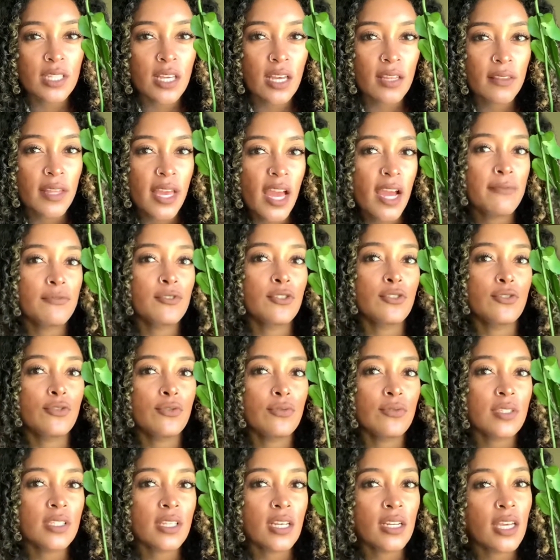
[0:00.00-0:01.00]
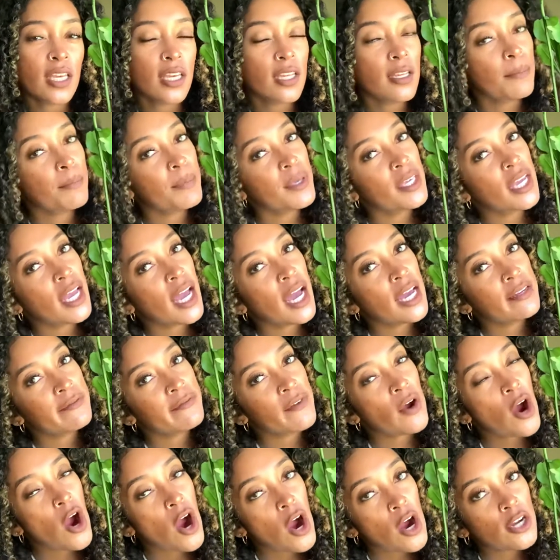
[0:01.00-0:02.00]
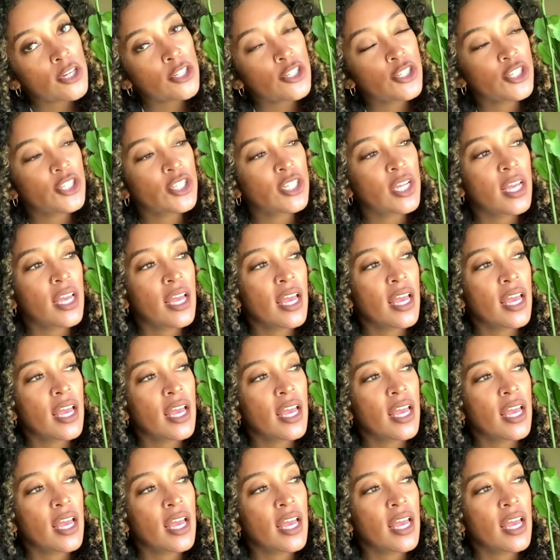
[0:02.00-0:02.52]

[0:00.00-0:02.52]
The afternoon sun can be kind of harsh,